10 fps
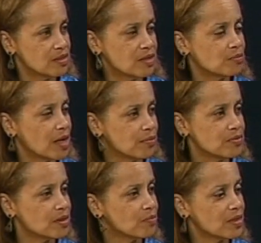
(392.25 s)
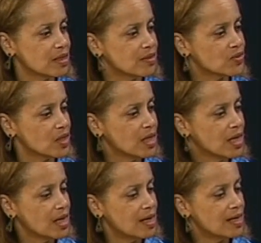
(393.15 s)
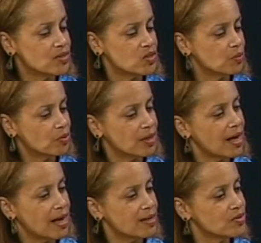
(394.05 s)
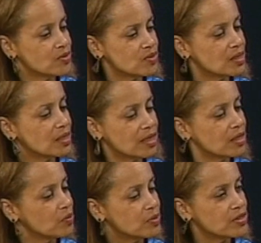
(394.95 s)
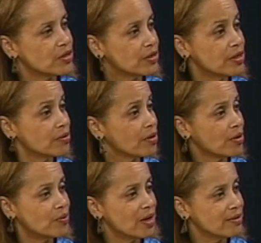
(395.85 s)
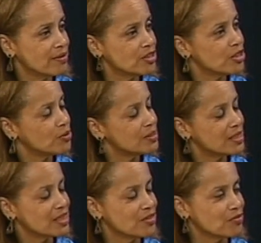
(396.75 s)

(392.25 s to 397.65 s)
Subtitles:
Sometimes something as simple as Lincoln was their hero, and they chose Lincoln